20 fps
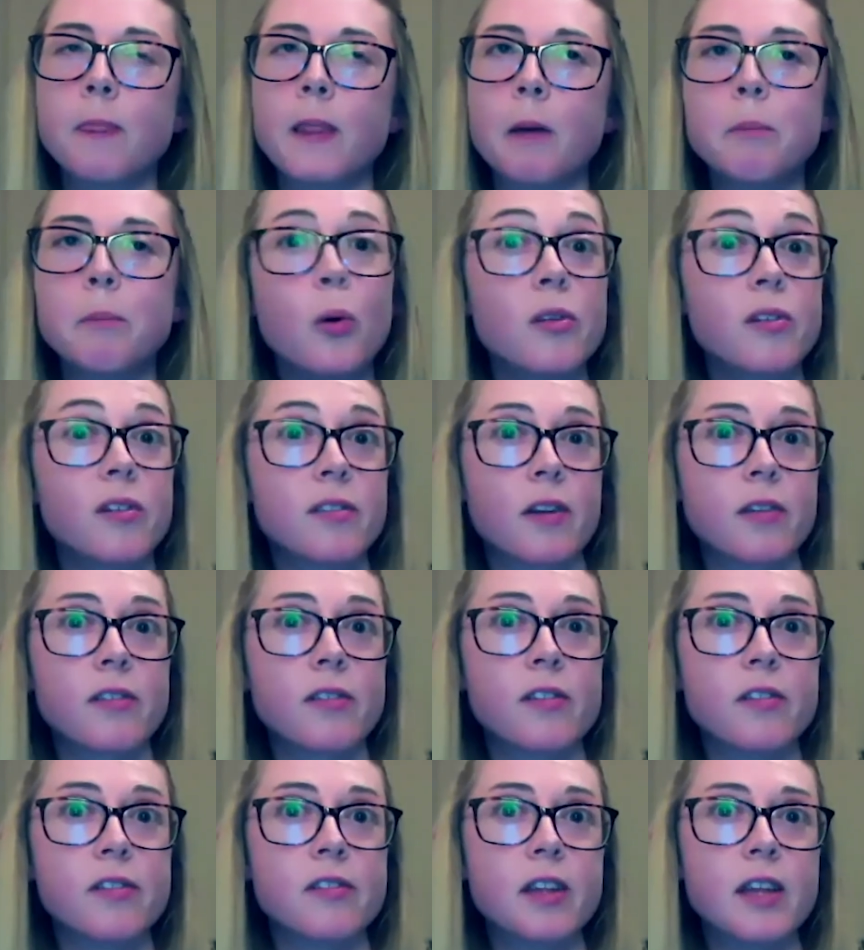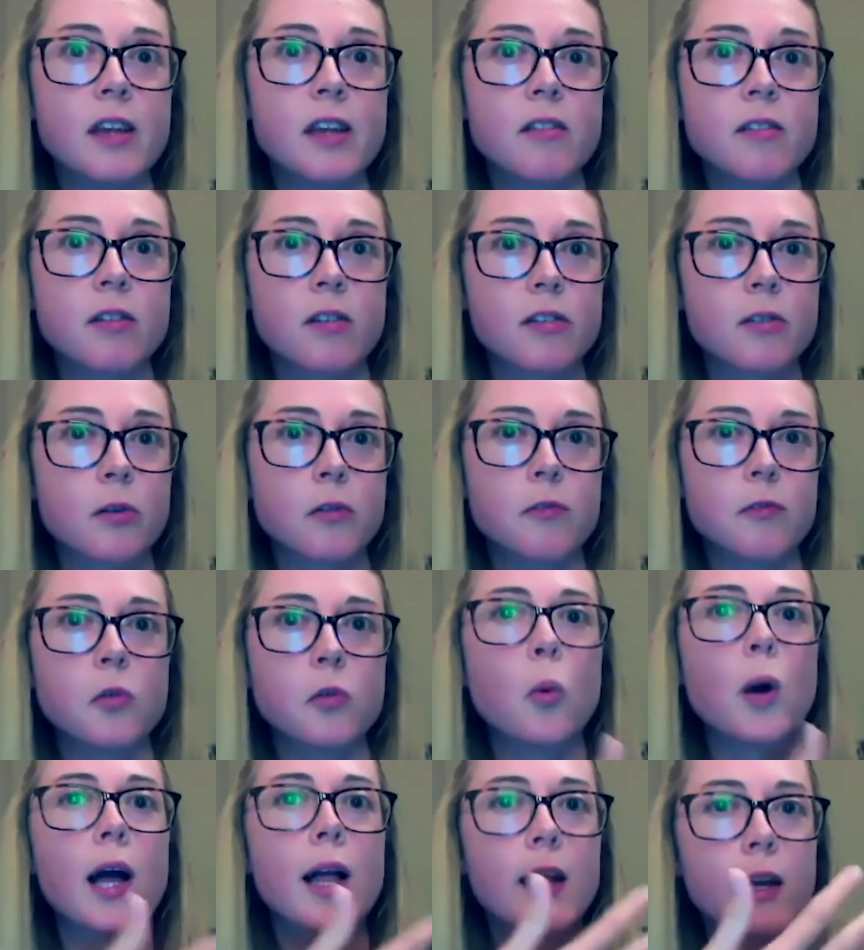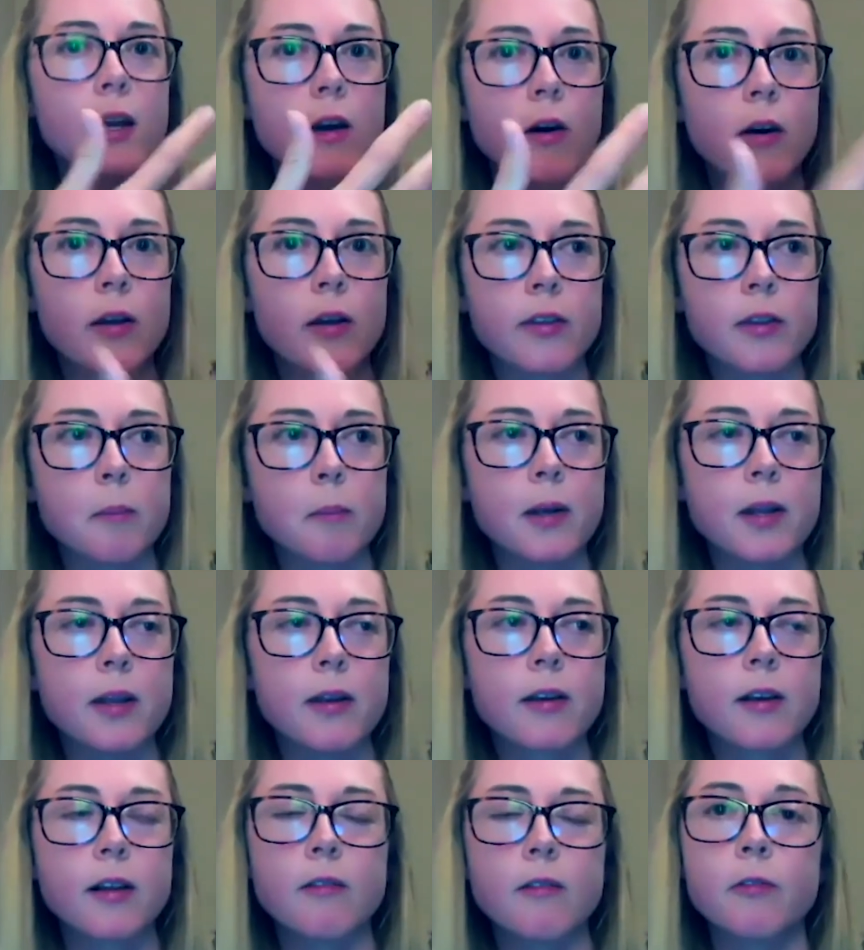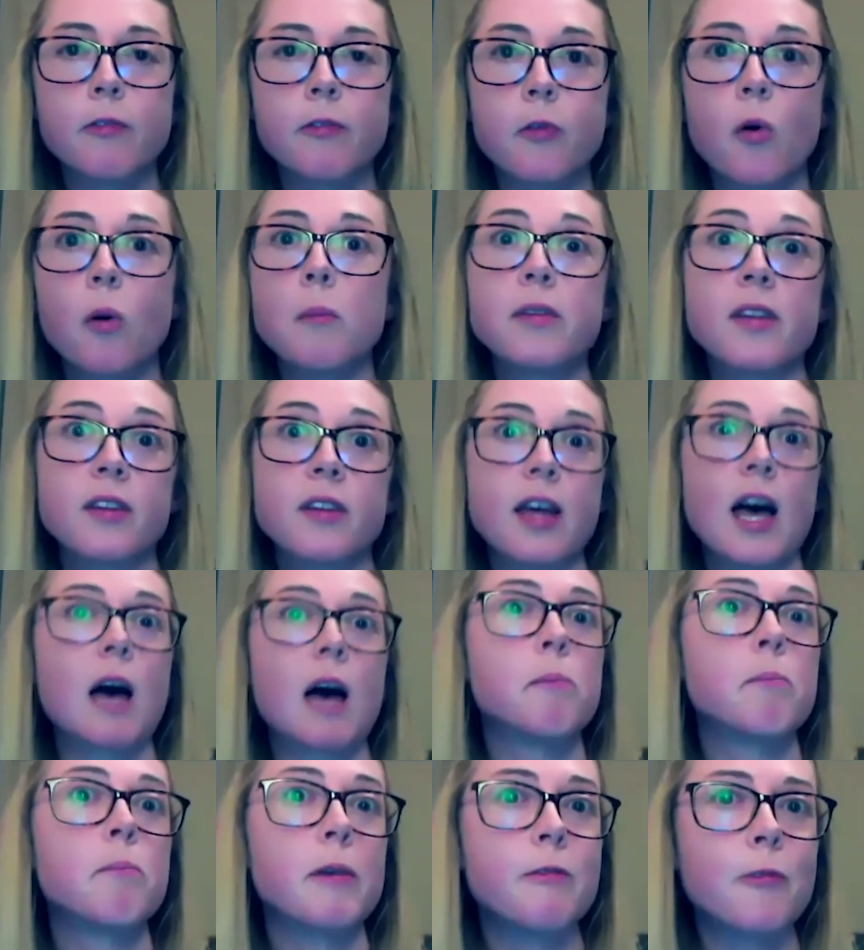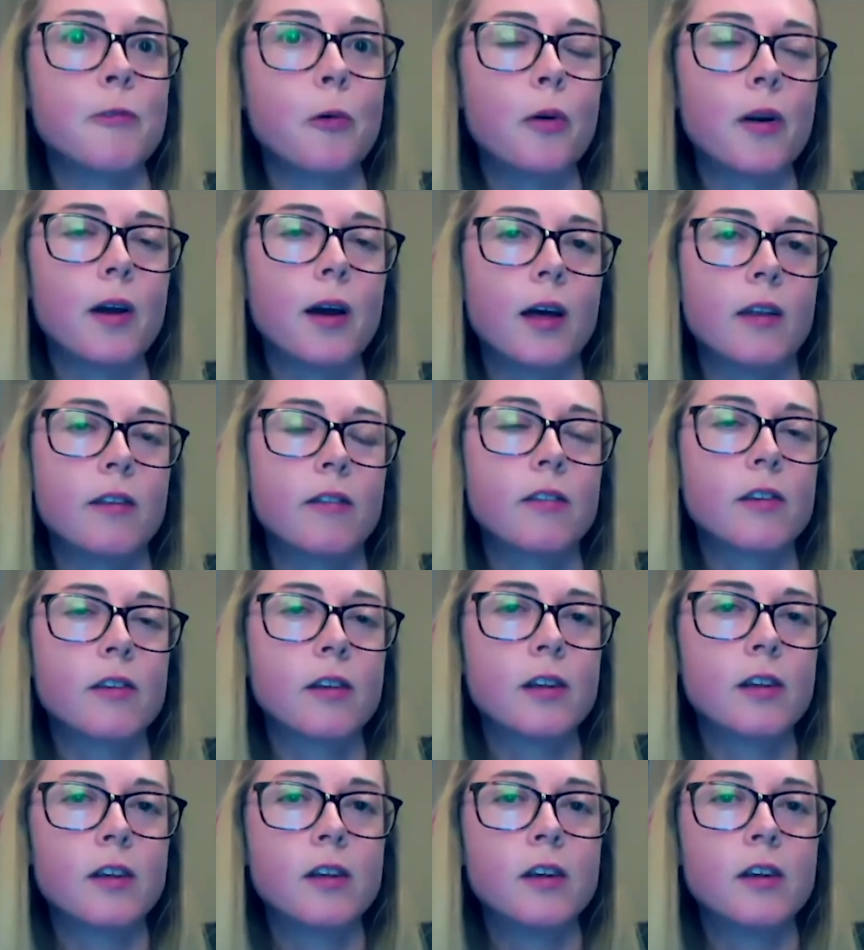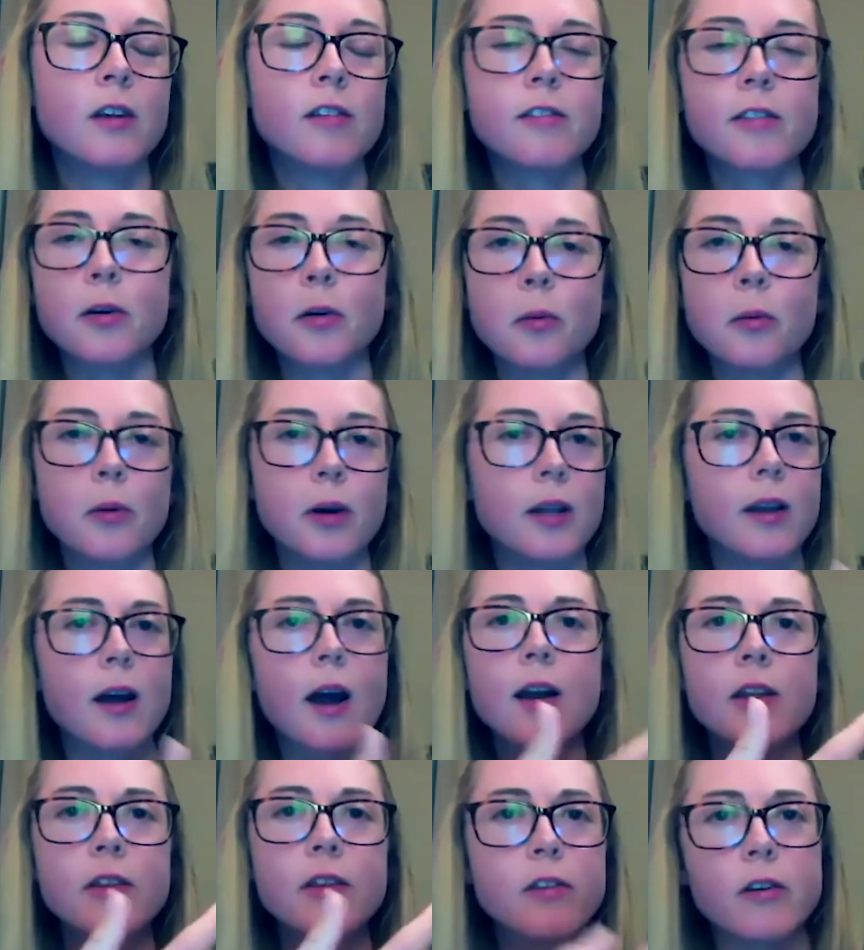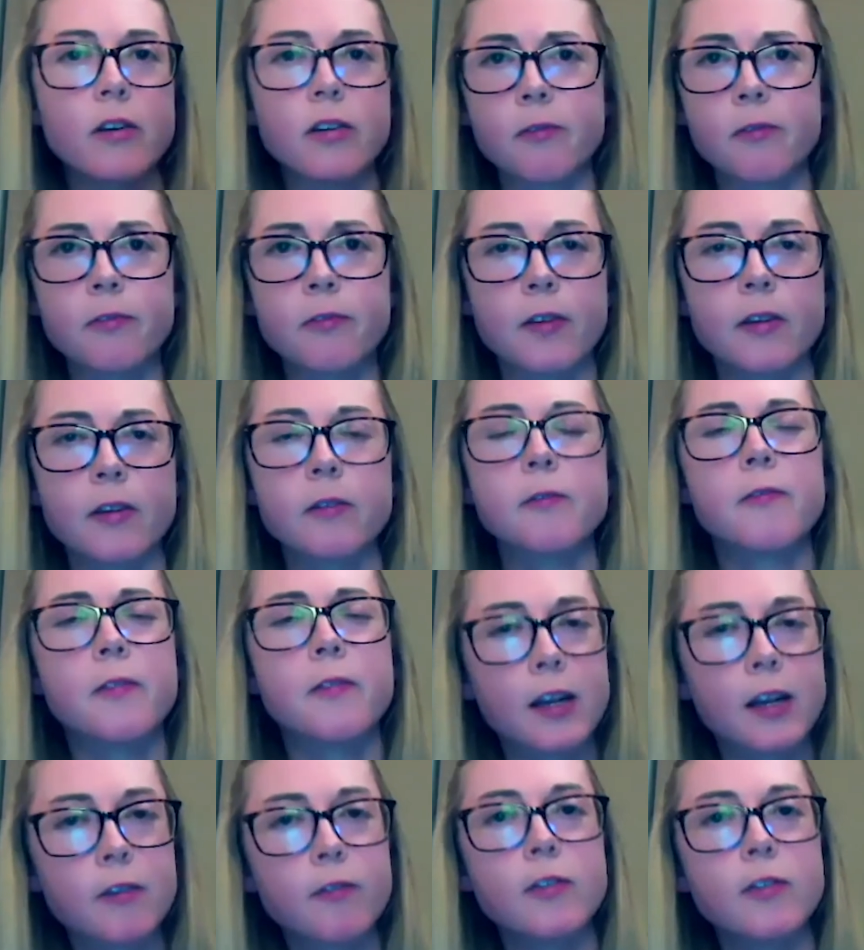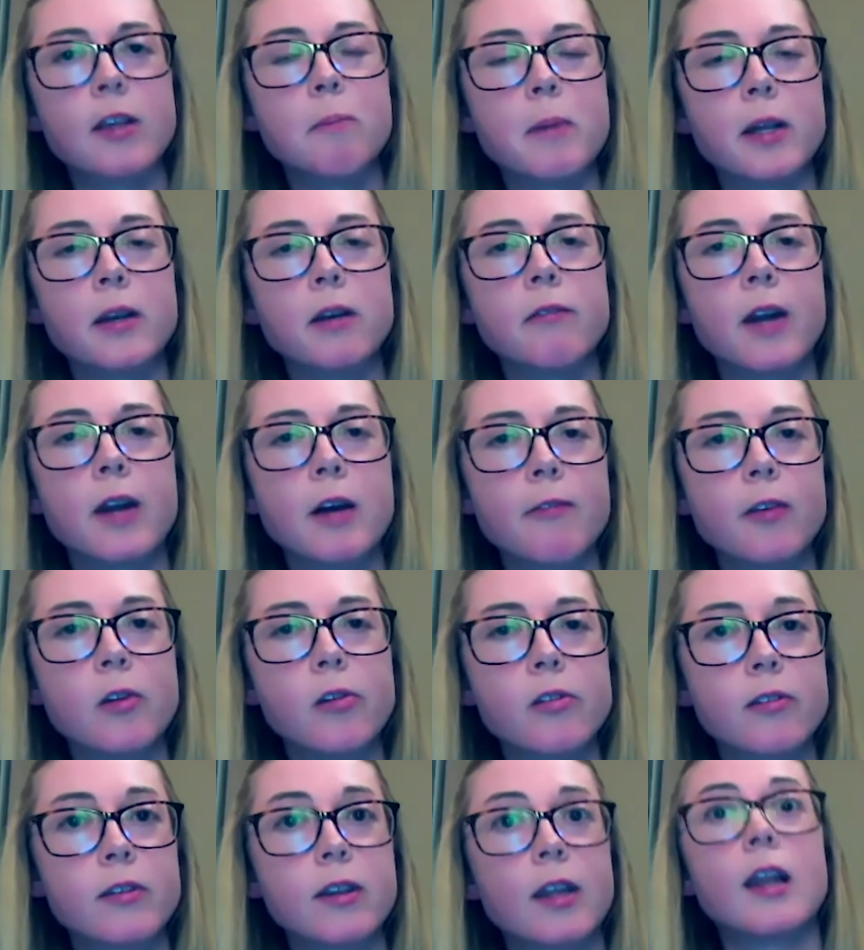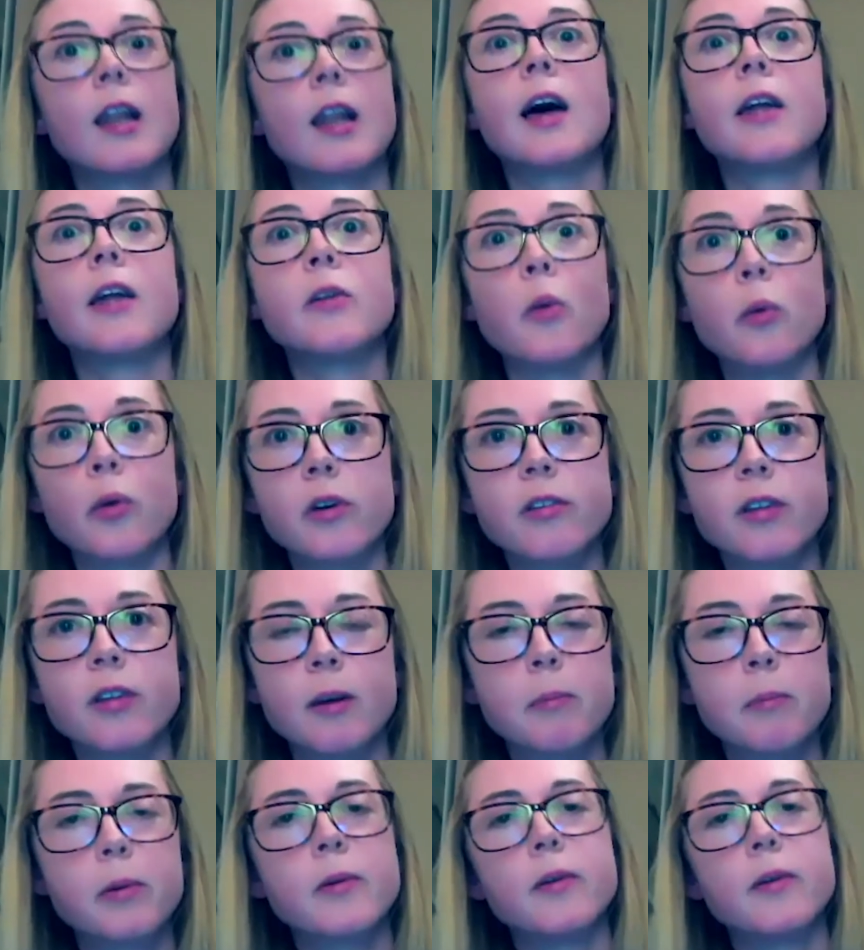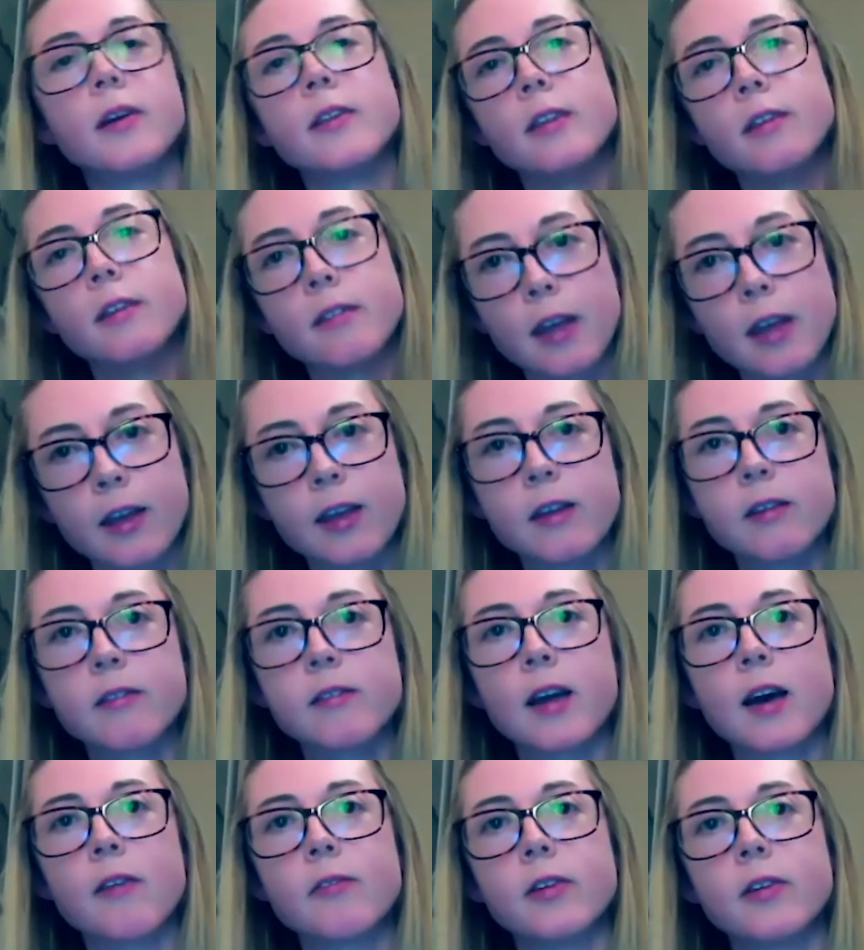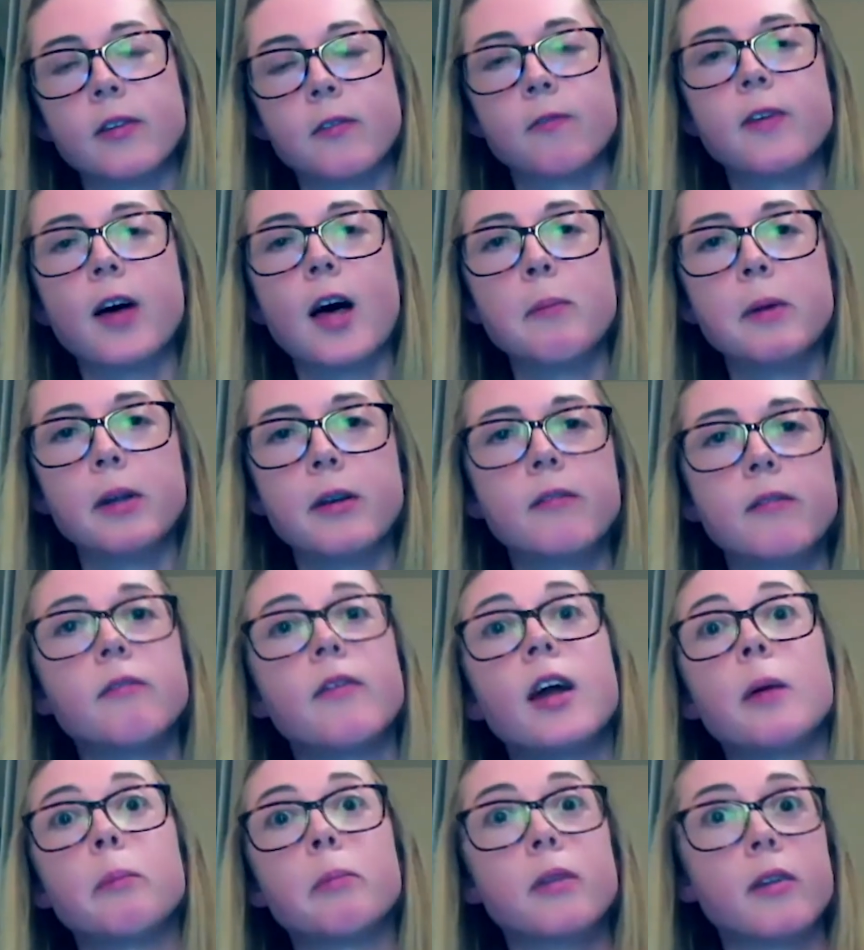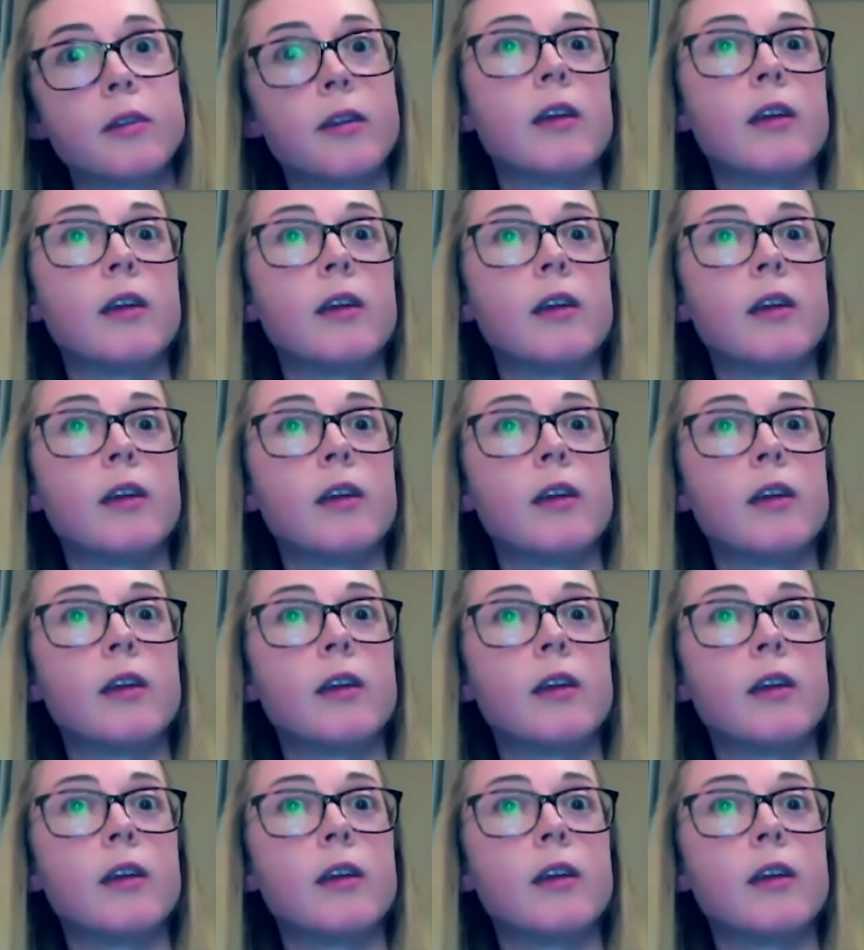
And posters such as these are sort of dwelling on the political reforms that had happened beforehand. So in Ireland, there had effectively been a revolution in land ownership in the decades after the famine, right up to